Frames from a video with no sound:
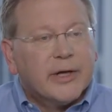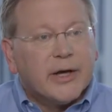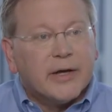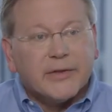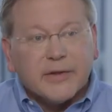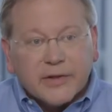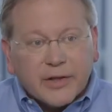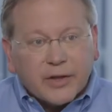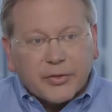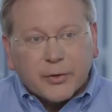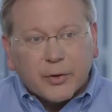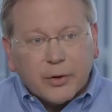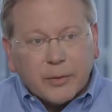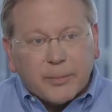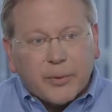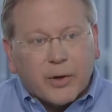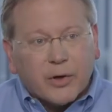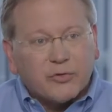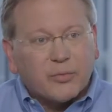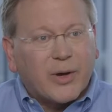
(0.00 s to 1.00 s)
And then the
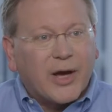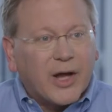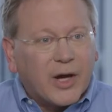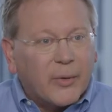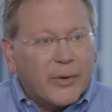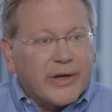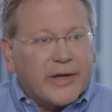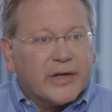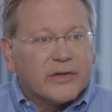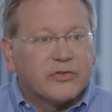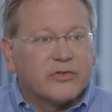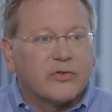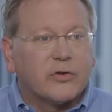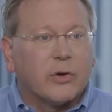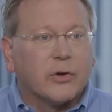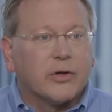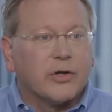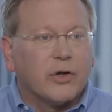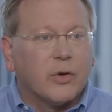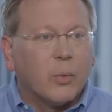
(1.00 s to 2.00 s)
third part is well, how do I get started?